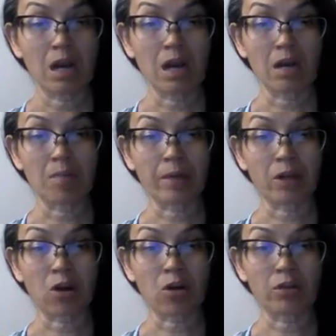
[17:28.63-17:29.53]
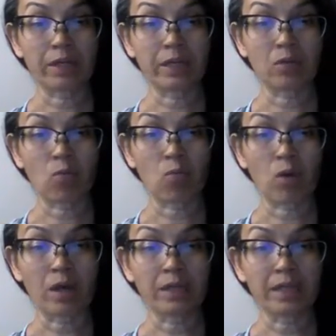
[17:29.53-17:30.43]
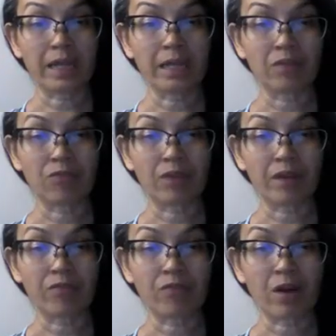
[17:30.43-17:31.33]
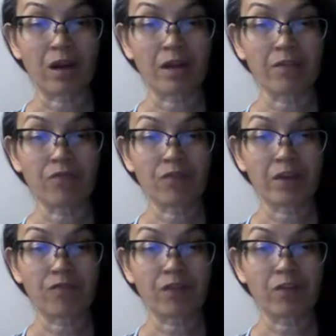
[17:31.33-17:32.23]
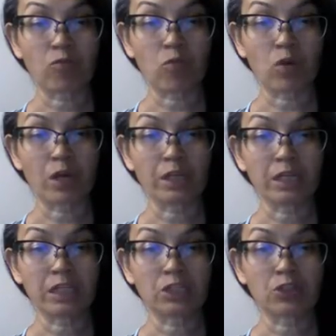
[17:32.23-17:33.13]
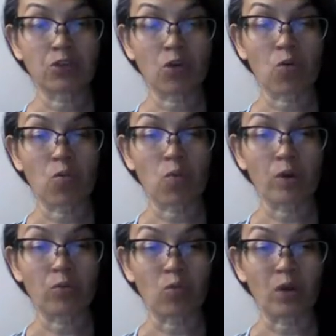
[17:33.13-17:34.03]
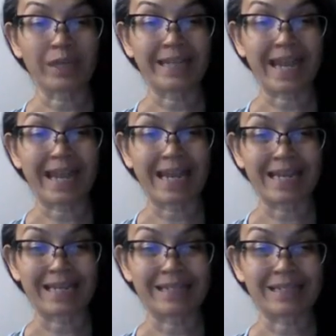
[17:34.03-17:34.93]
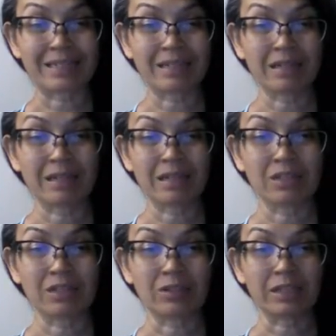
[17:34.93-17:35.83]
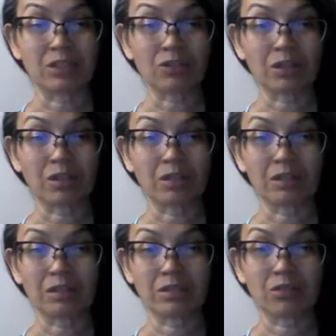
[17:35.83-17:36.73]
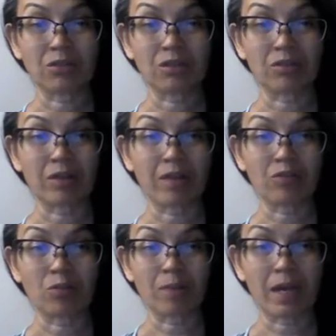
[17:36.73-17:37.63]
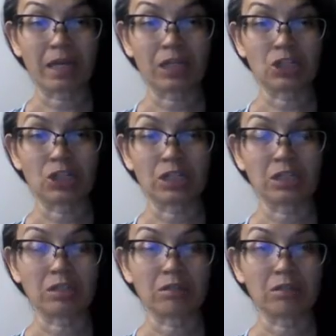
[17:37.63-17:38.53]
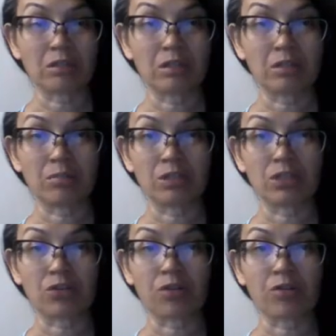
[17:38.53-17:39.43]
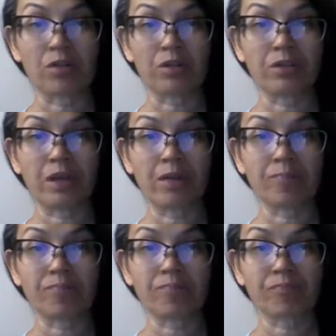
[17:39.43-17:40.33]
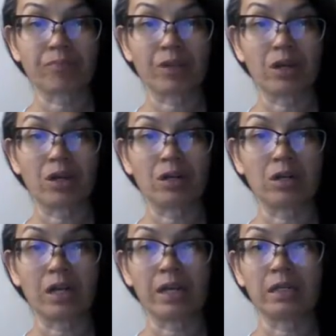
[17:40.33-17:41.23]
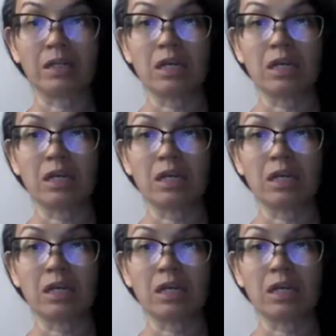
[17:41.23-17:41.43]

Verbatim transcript: Uh, by calling one eight five five, five five one, zero one one eight. So let's look at, no, they don't have no packaging material on that. All right.